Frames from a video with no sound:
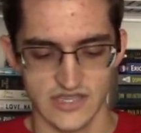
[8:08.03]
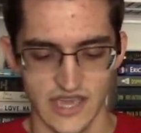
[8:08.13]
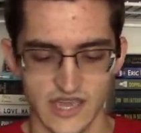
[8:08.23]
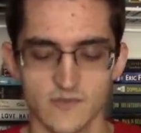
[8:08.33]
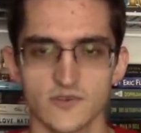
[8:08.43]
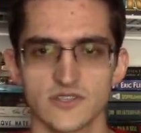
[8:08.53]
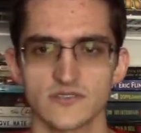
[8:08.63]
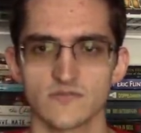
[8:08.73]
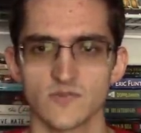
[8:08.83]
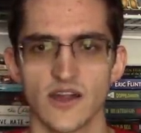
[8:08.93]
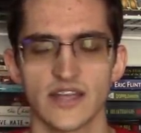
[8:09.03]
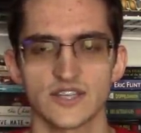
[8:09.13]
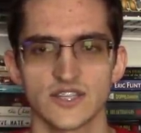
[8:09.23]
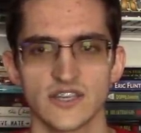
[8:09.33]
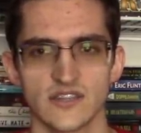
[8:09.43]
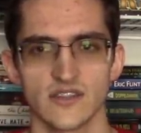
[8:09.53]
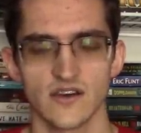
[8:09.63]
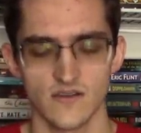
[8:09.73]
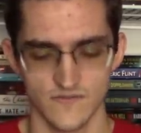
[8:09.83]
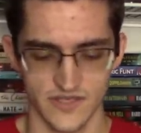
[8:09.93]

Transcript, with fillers: hey, we're we're actually in love.